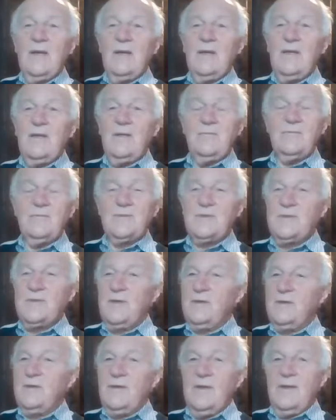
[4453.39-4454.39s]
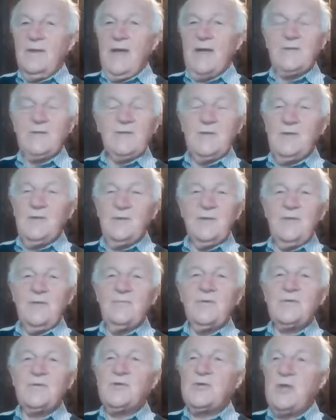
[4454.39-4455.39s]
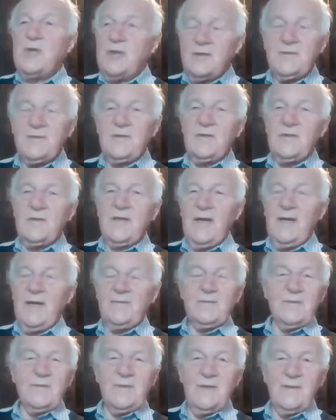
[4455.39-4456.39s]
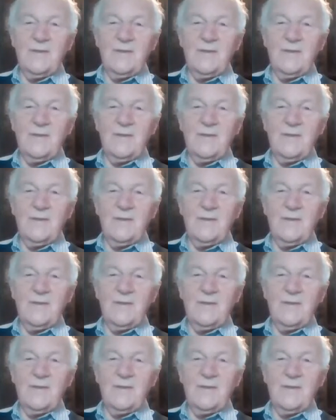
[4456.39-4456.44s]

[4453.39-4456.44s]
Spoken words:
He was actually not even a chartered accountant.